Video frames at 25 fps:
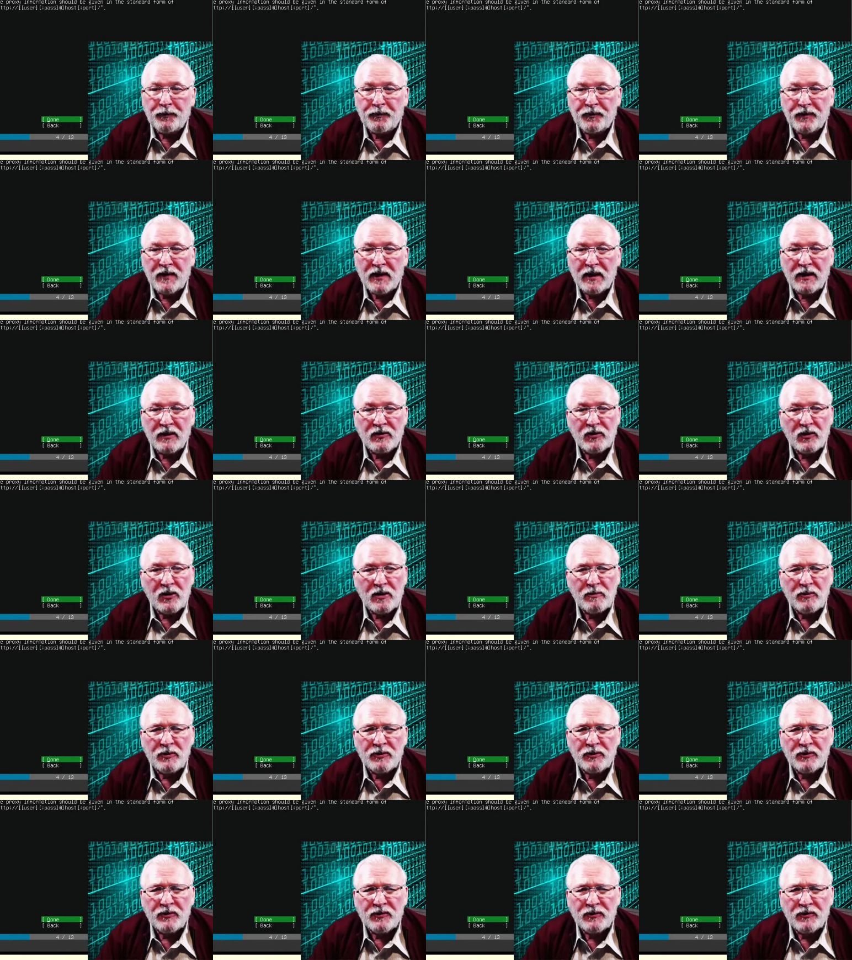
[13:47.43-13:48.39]
It's
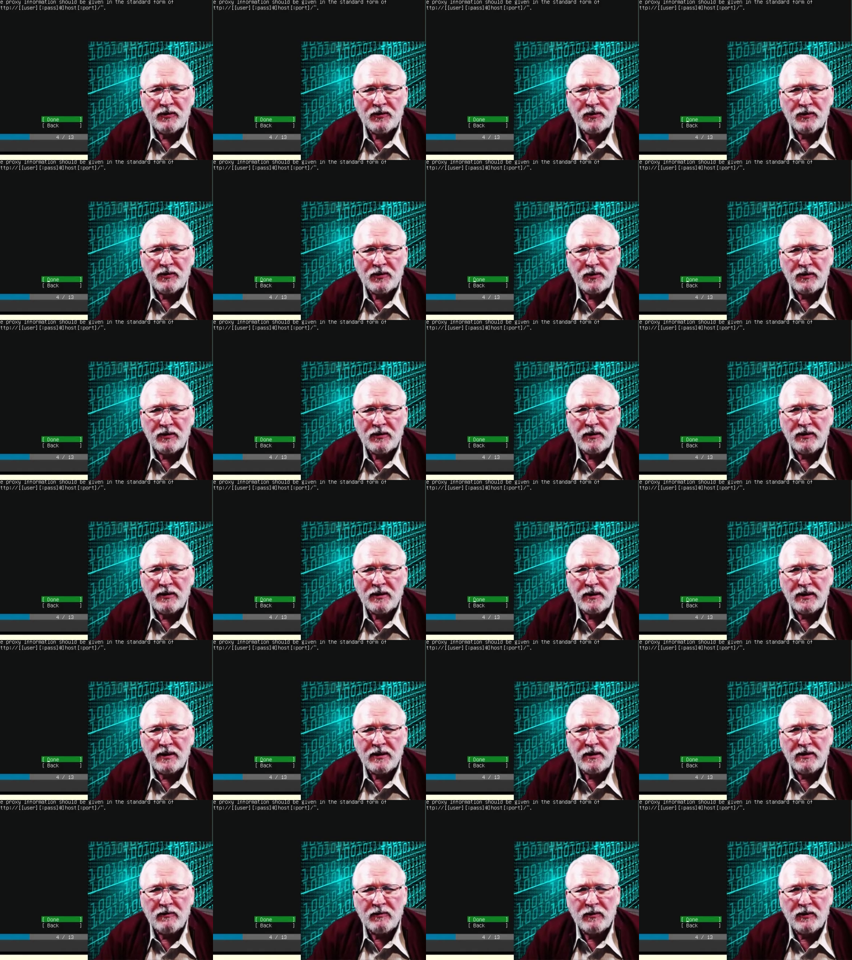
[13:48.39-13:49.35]
almost certain
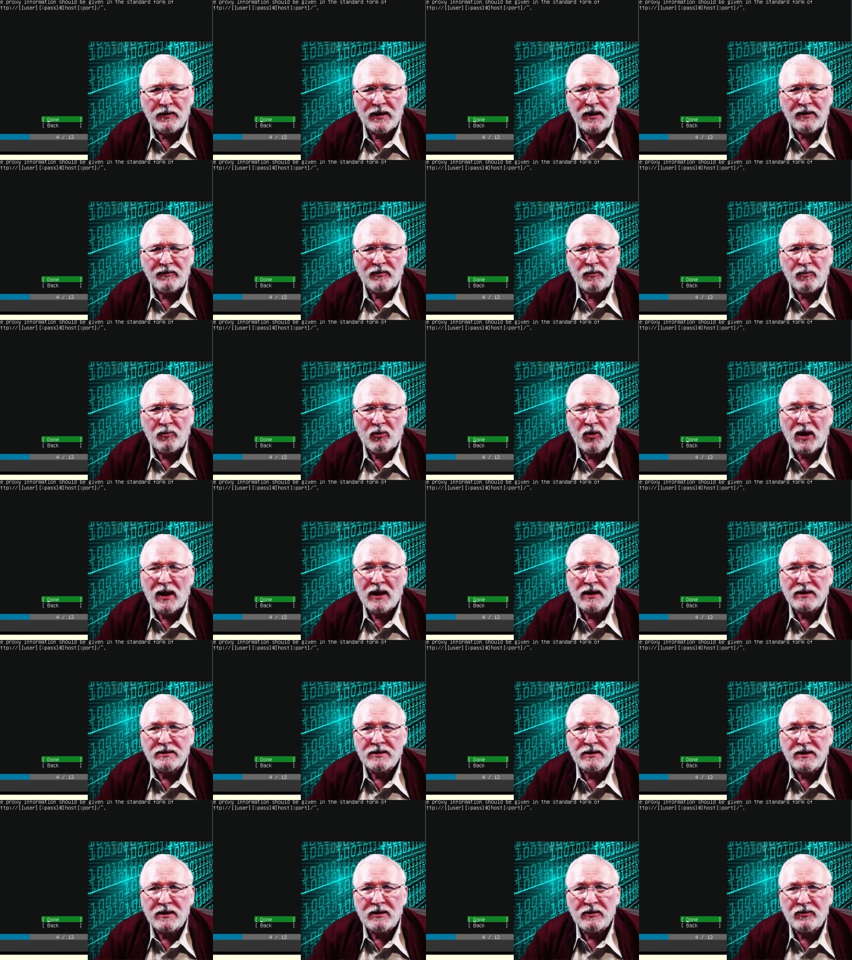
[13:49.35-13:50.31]
that you won't have a
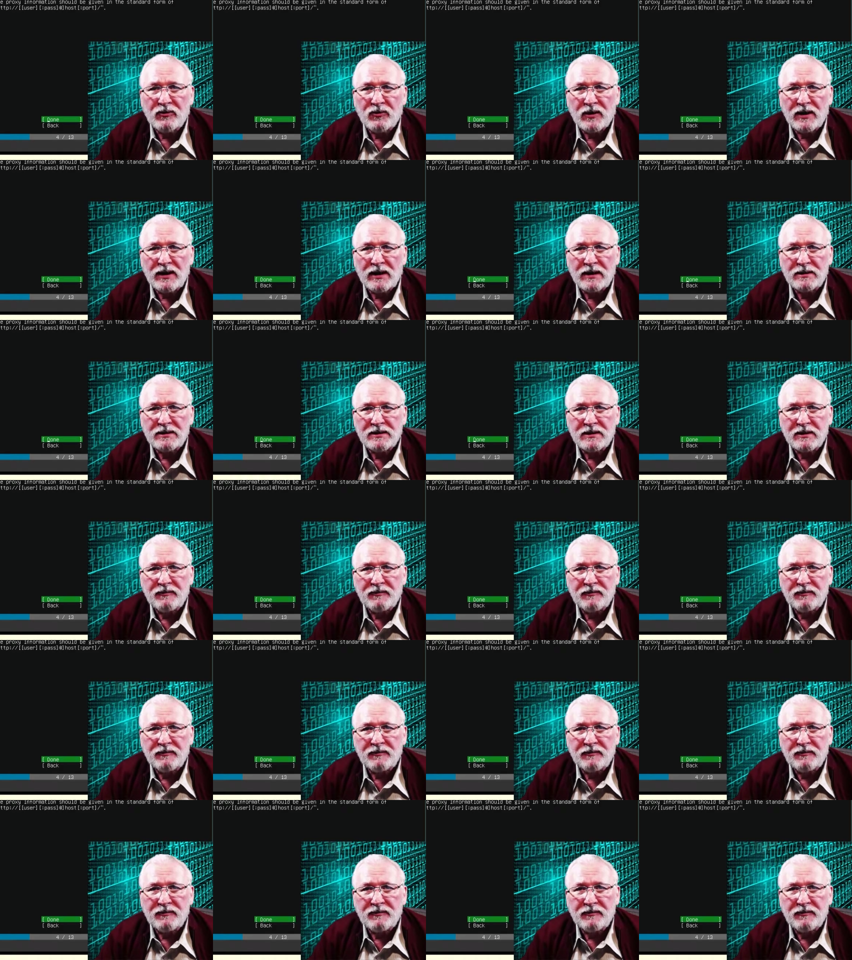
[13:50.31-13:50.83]
proxy address.